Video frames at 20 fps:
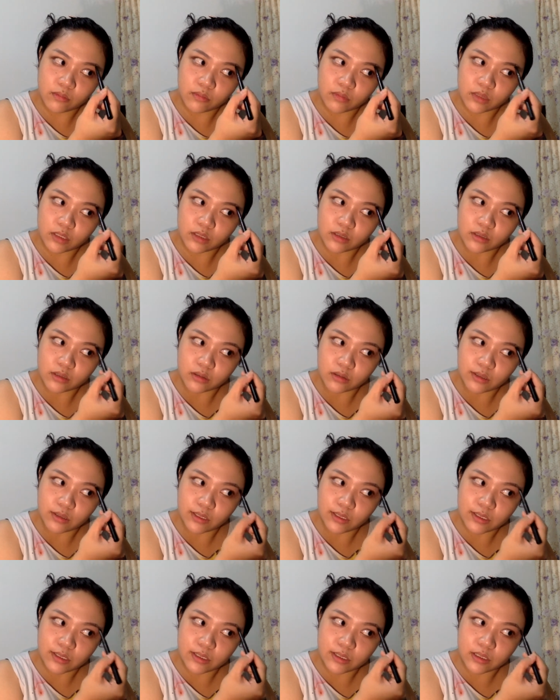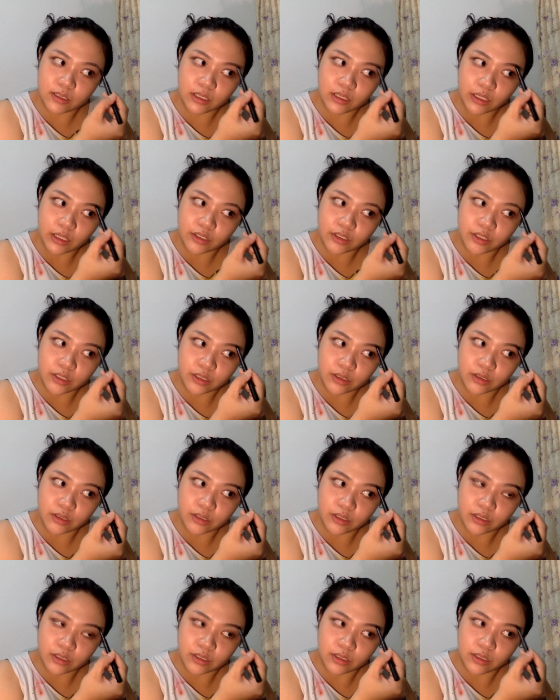It's a lot like sketching
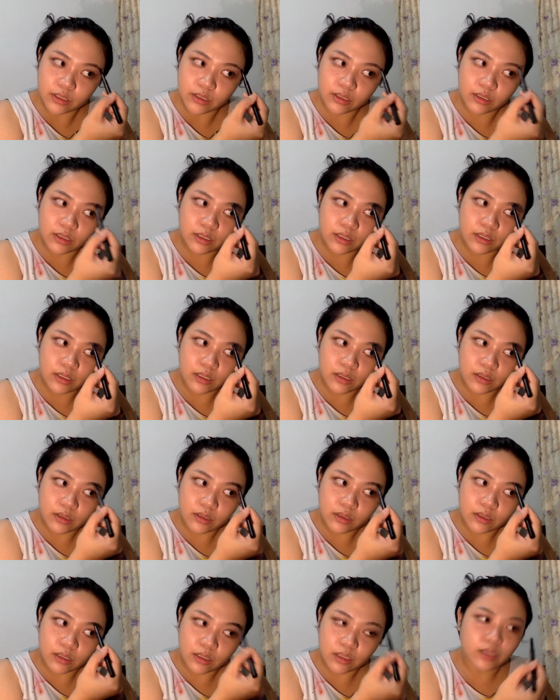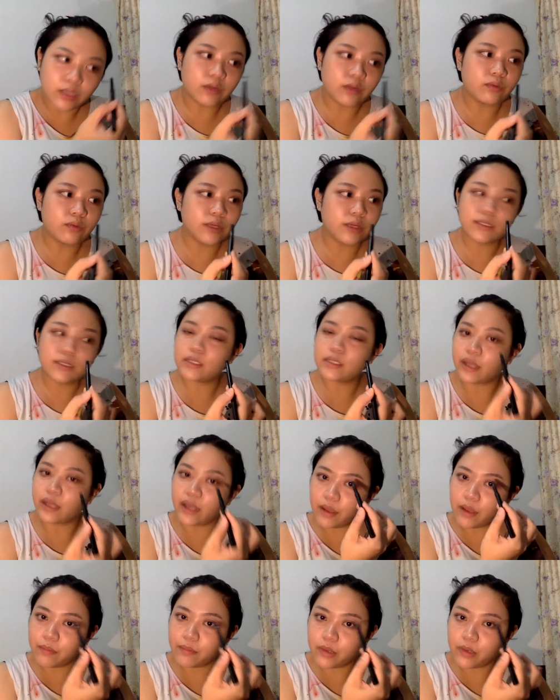actually. Okay, and once you're
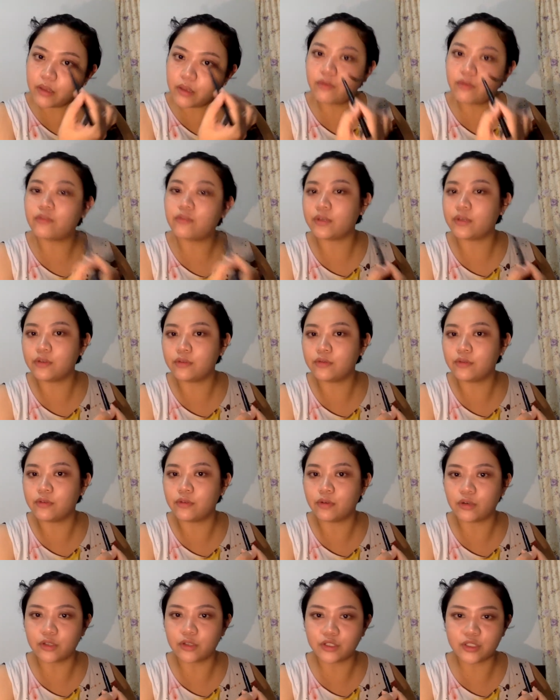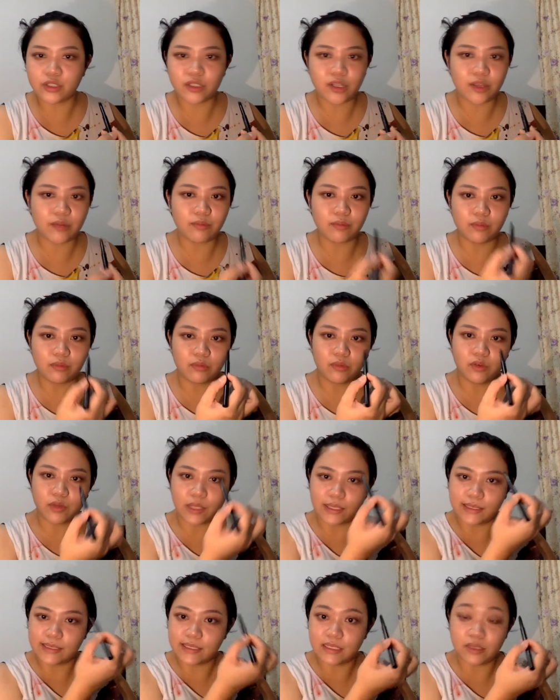happy with the overall shape, you
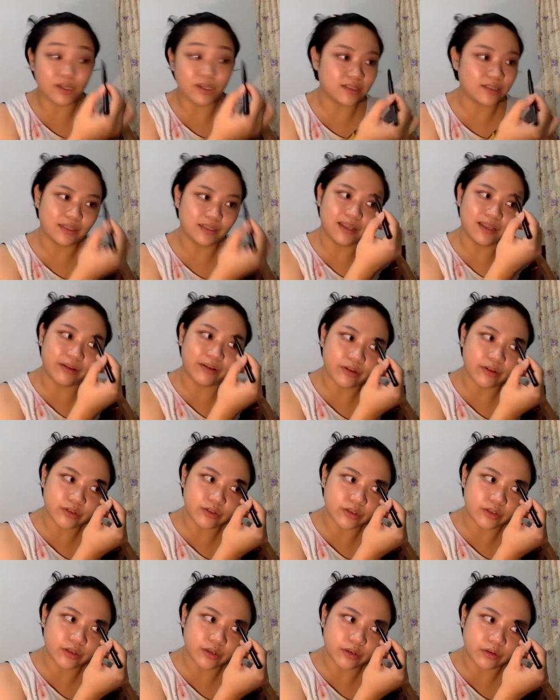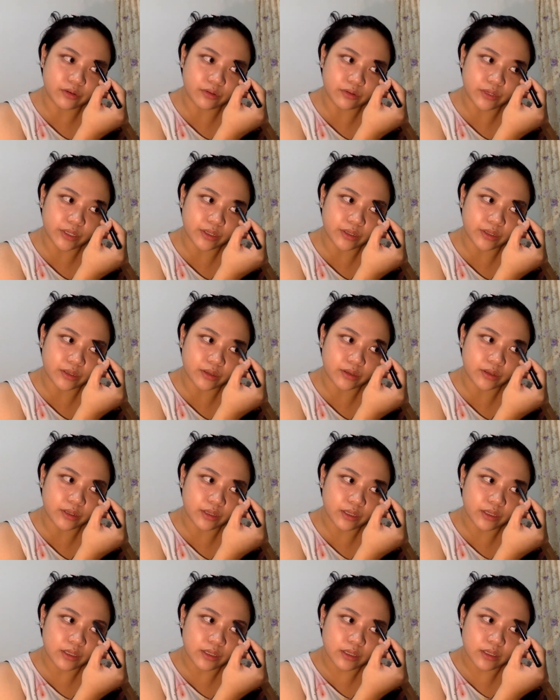can see what's the direction you're going in.
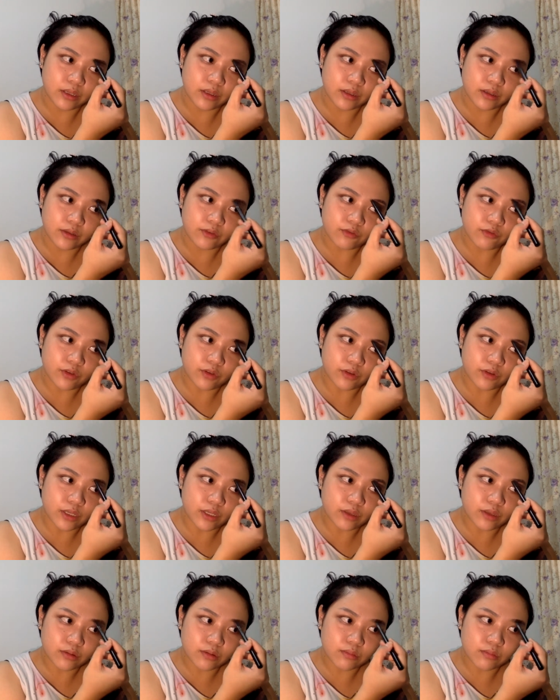Fill it.